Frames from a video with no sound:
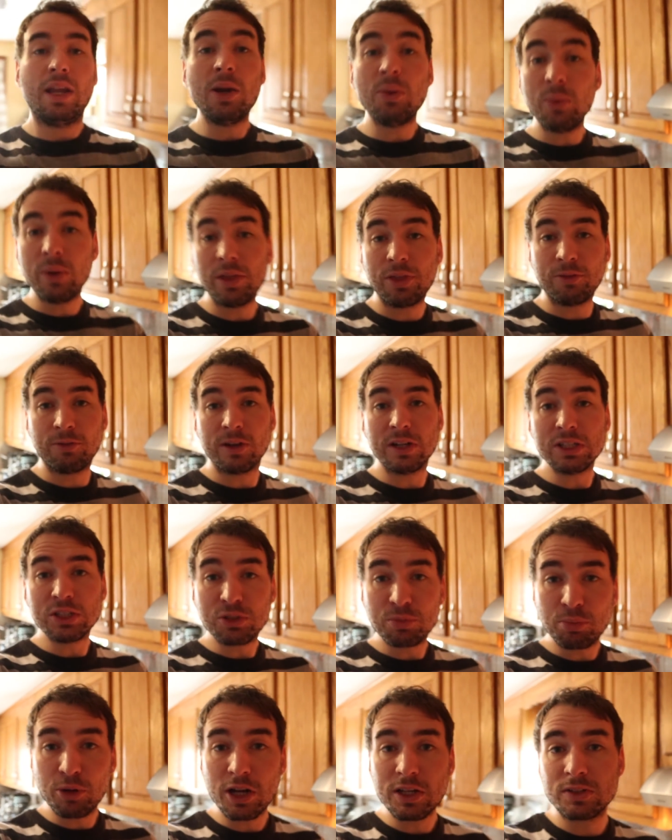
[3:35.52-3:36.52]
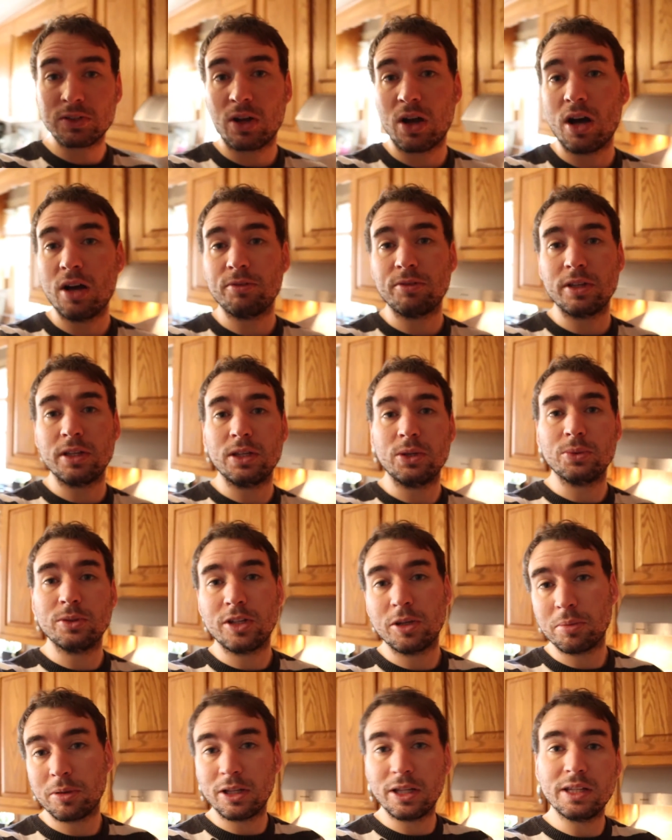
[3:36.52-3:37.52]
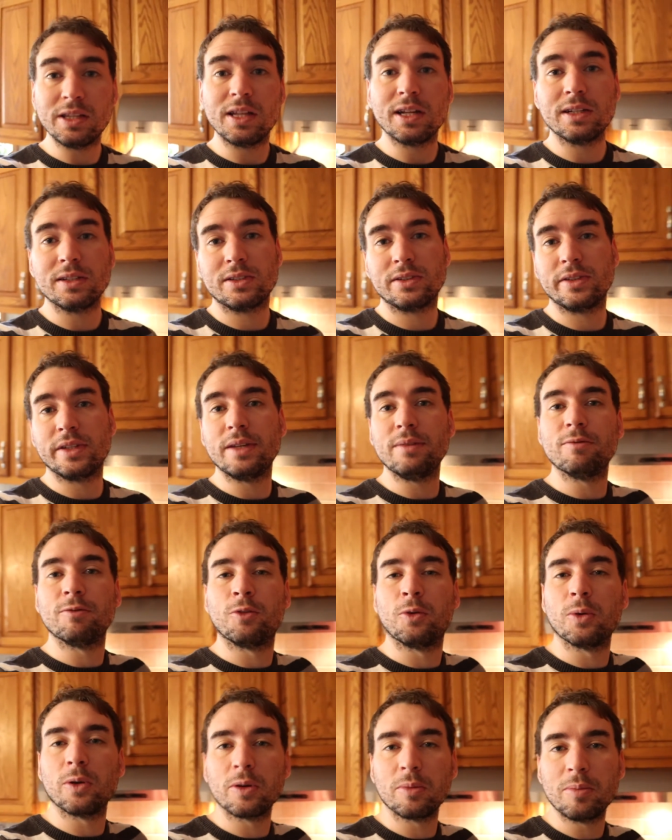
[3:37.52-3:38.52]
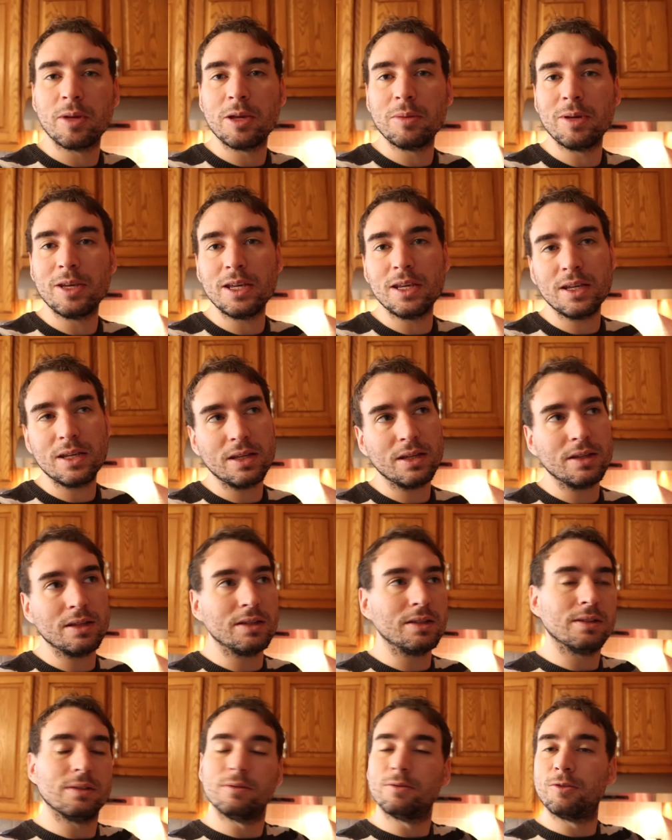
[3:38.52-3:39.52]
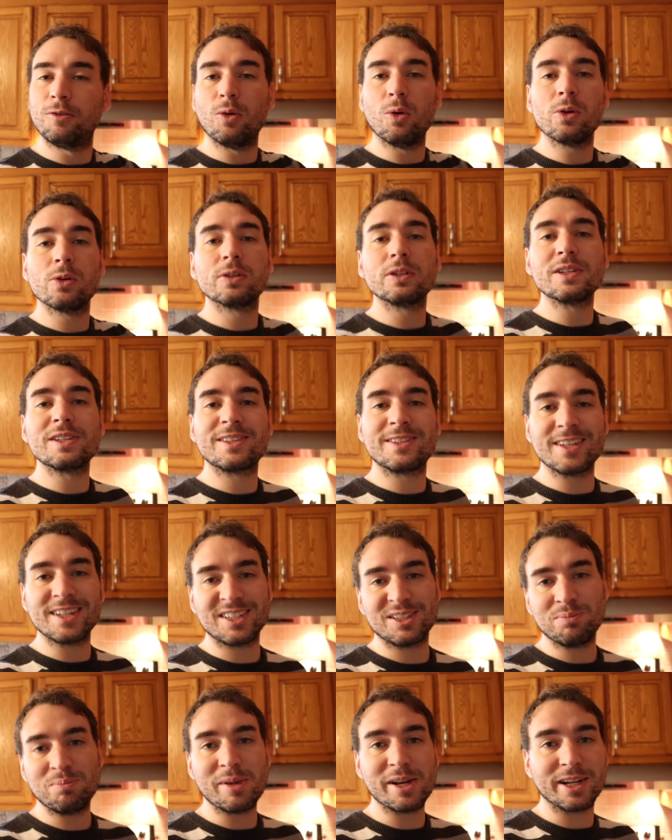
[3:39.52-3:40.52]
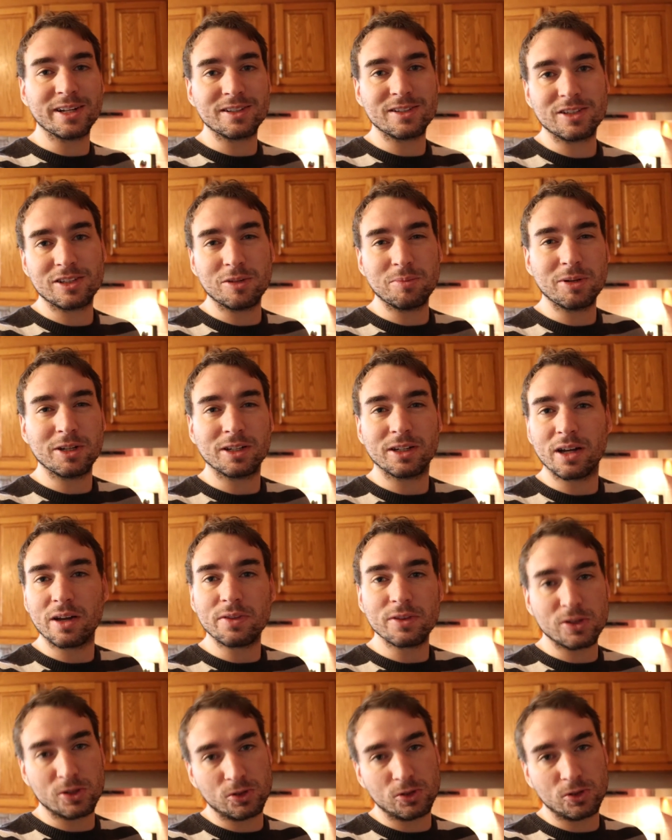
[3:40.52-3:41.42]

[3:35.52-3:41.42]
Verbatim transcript: Now with French press coffee, you would typically let it steep for maybe 4 to 6 minutes, depending on the